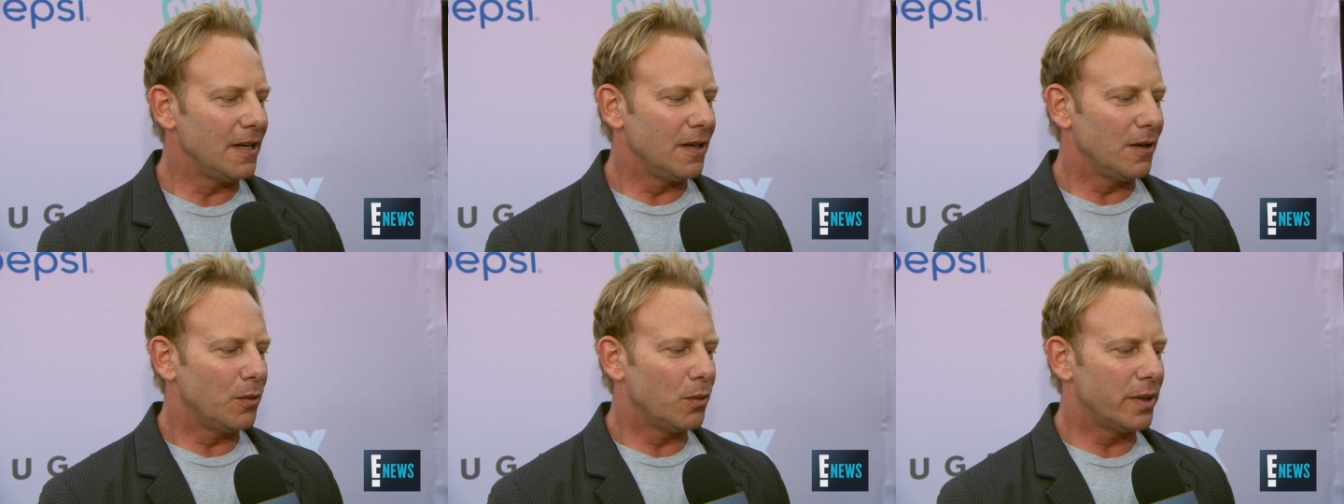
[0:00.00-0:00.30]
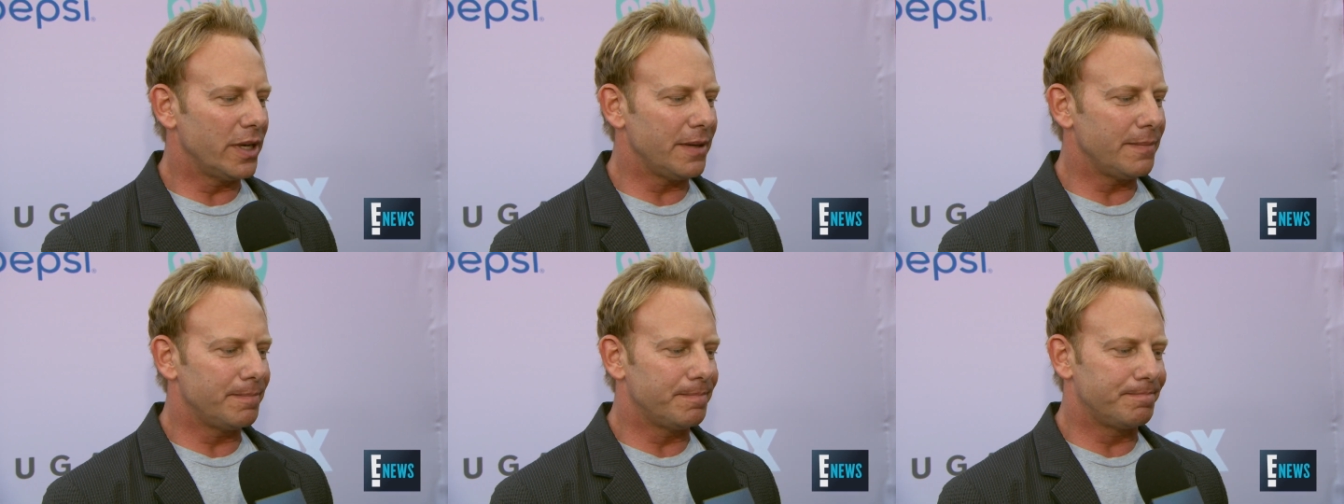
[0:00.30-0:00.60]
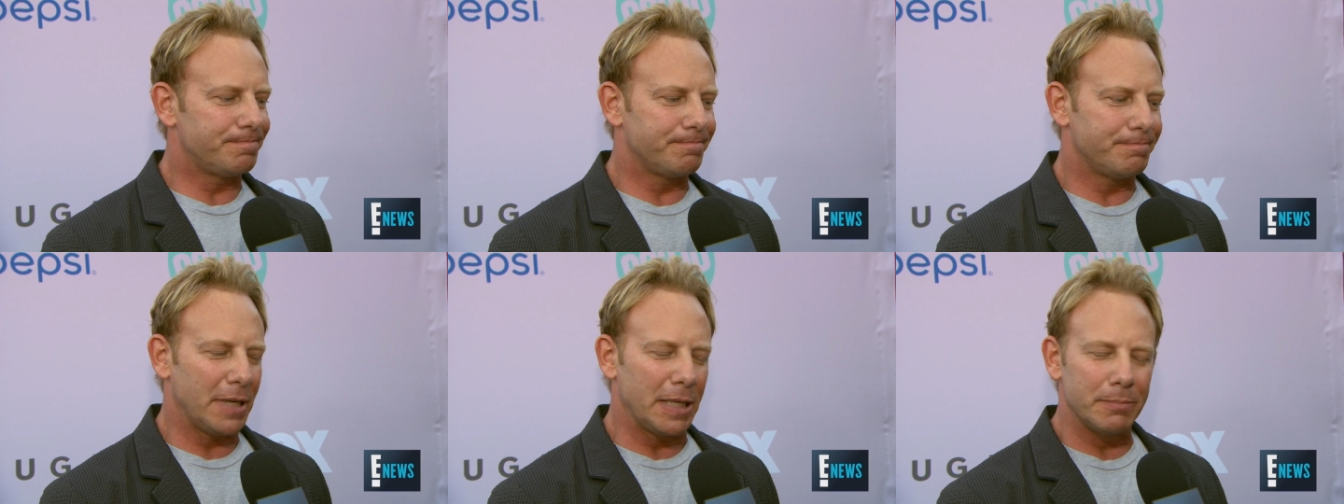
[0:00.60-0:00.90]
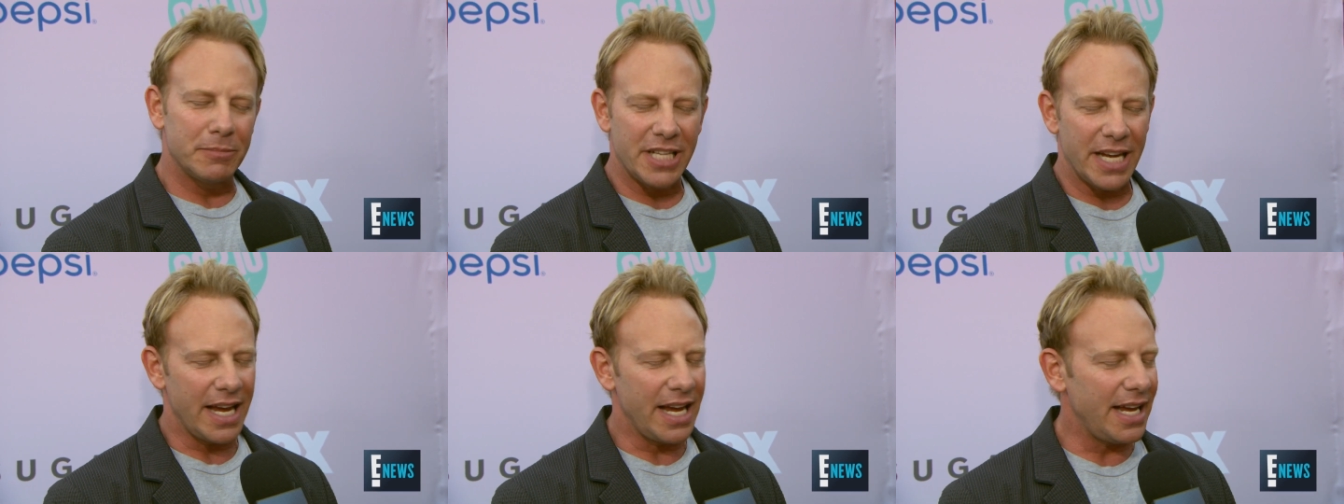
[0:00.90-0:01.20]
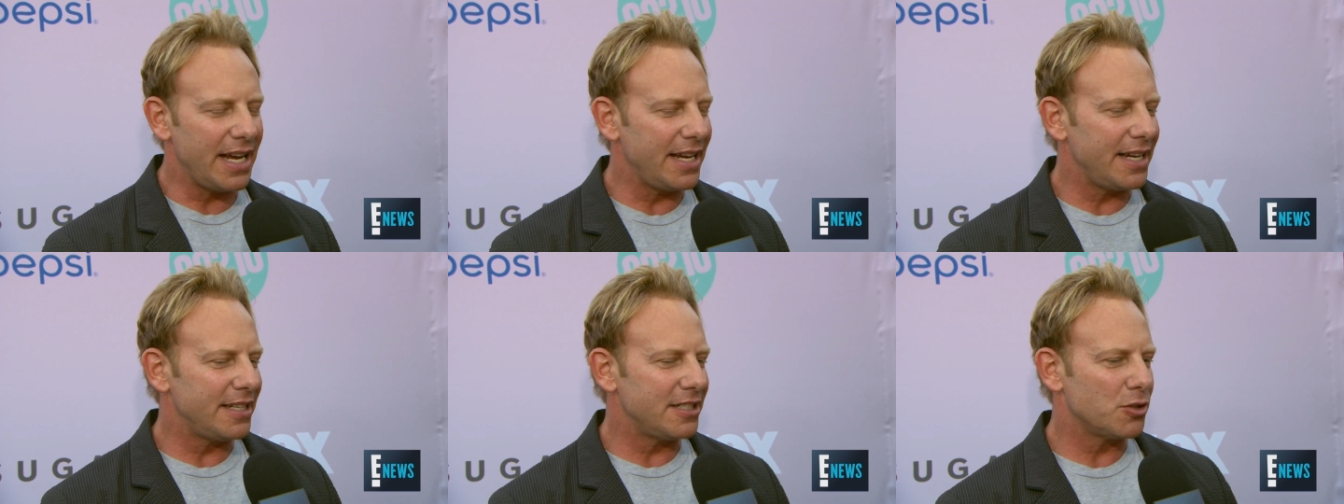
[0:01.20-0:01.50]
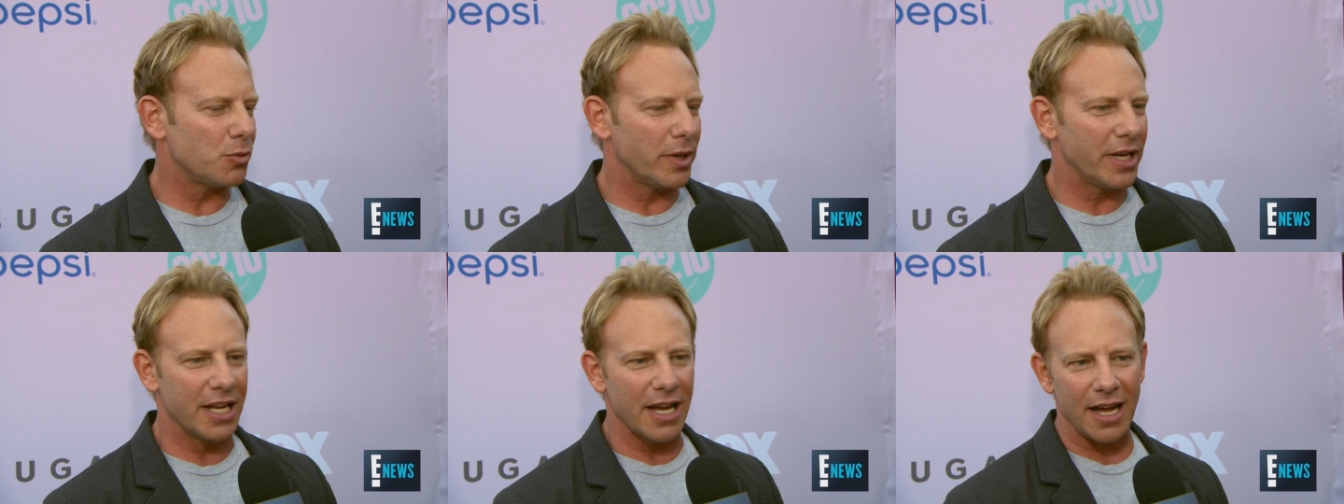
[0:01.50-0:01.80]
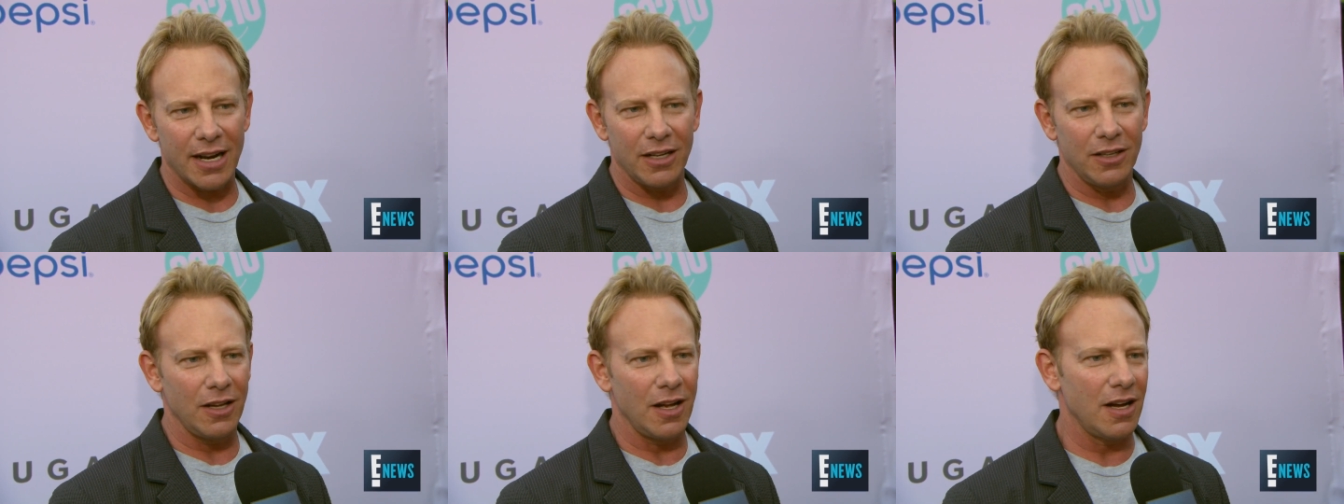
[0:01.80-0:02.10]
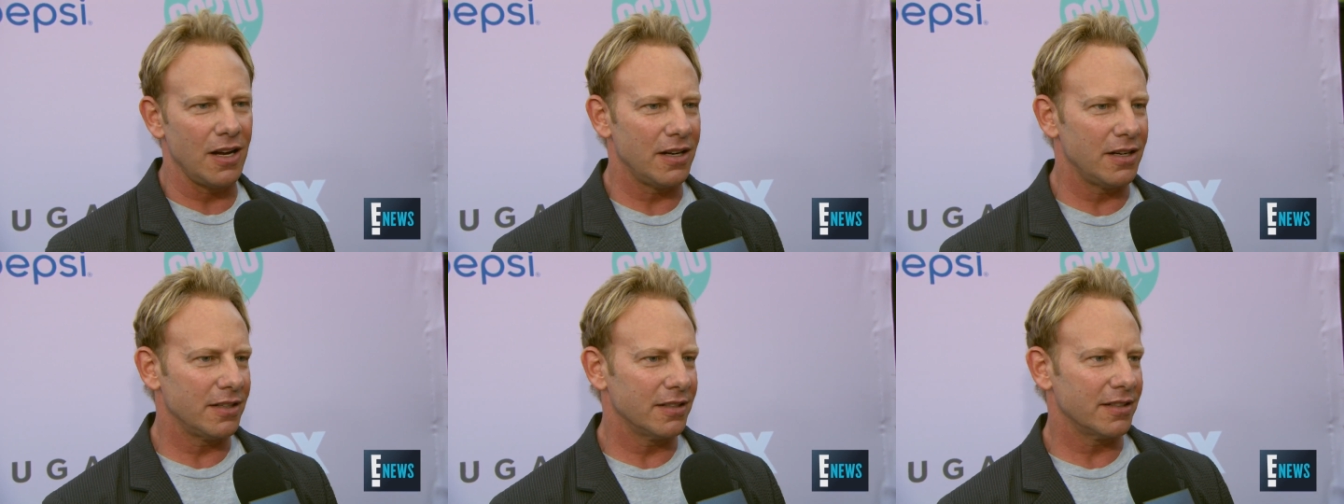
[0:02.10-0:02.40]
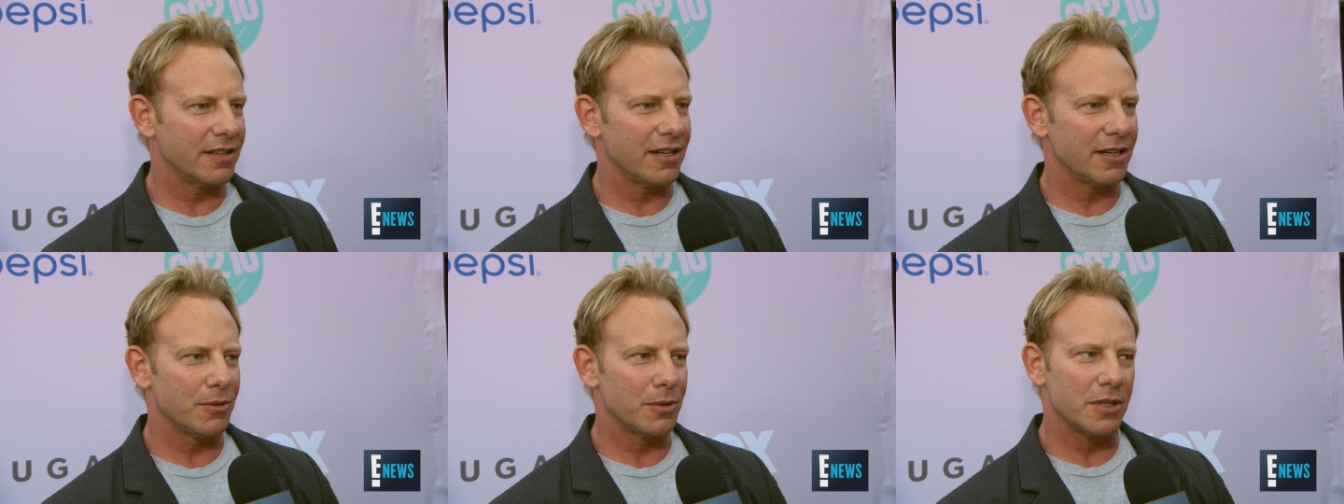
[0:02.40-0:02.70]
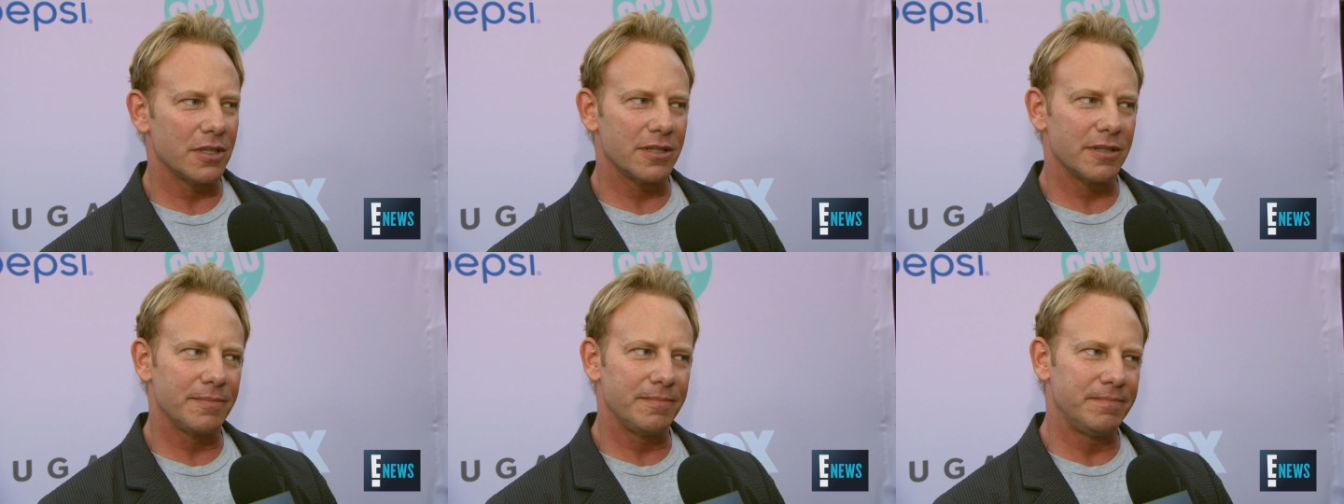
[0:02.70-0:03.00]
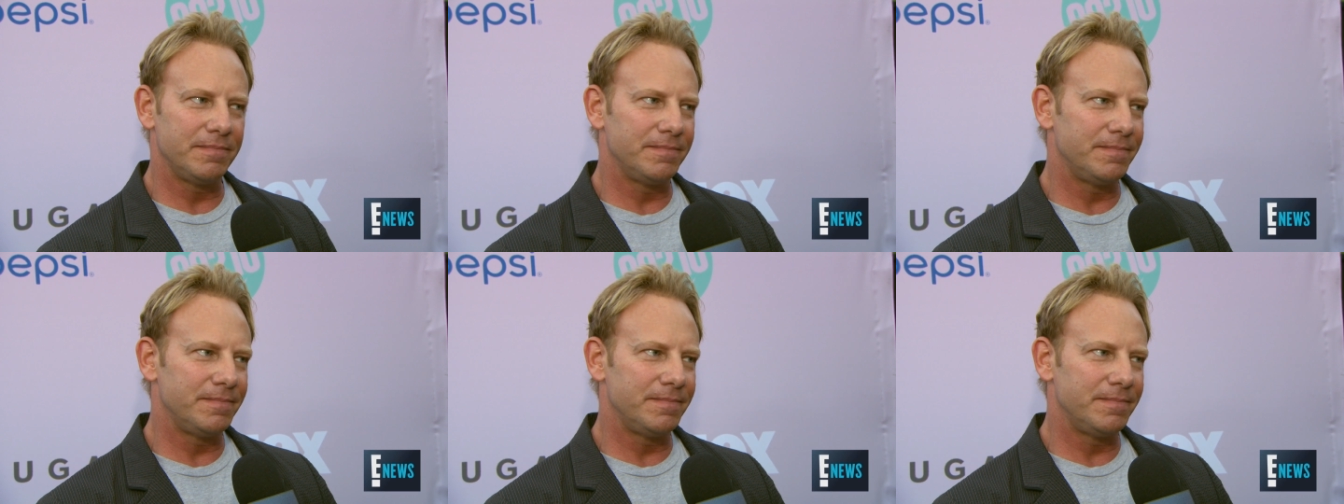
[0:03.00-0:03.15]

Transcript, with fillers: We bumped heads, we got along, there were